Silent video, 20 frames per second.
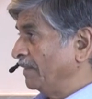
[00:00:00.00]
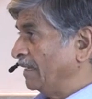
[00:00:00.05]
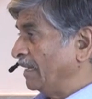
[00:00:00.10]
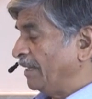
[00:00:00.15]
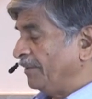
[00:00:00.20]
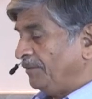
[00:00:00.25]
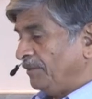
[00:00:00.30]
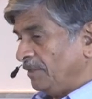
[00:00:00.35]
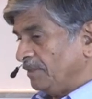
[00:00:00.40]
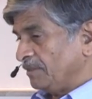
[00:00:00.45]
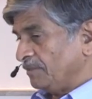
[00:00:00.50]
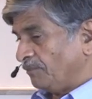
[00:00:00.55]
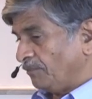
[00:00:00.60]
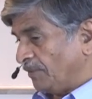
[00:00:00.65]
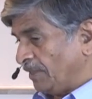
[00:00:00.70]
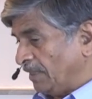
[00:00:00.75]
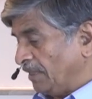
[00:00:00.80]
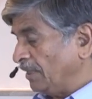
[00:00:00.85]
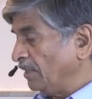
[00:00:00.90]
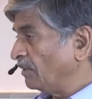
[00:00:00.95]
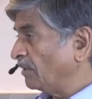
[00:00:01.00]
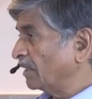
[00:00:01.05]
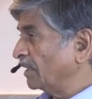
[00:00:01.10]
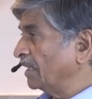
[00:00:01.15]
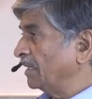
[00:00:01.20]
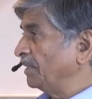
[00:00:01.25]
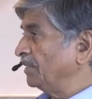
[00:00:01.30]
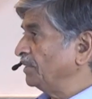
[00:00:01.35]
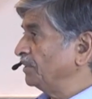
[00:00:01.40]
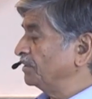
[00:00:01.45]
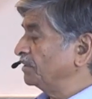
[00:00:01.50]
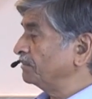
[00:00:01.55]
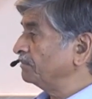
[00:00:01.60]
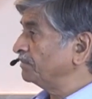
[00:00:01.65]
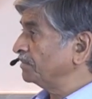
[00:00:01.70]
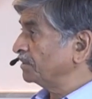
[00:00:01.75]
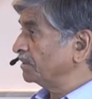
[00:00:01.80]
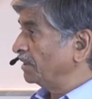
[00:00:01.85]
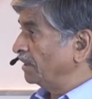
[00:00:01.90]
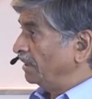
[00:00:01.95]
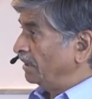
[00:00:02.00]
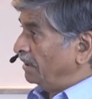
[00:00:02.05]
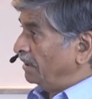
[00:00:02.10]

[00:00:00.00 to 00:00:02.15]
And these friendly organisms